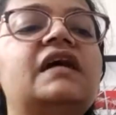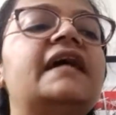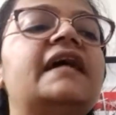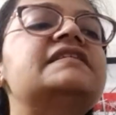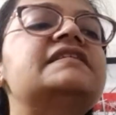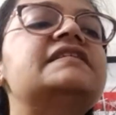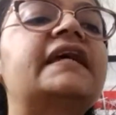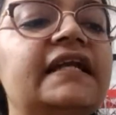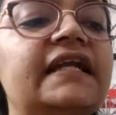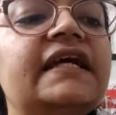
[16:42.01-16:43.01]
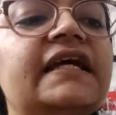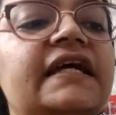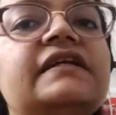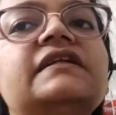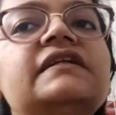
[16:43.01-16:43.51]
And secondly,
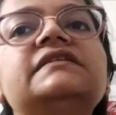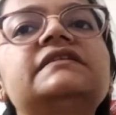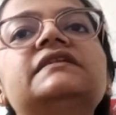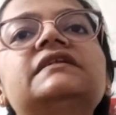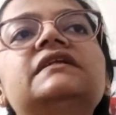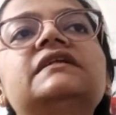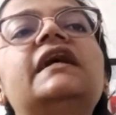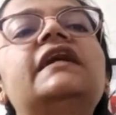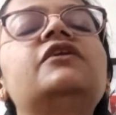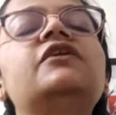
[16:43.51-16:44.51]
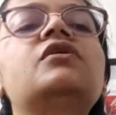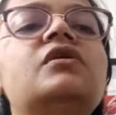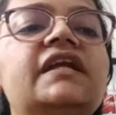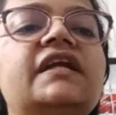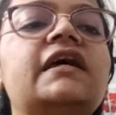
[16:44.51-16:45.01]
it is that you're
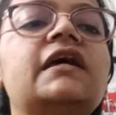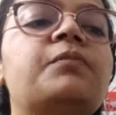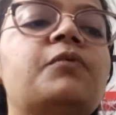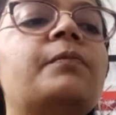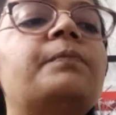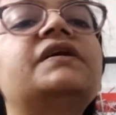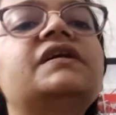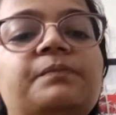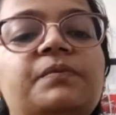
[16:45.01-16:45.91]
not taking proper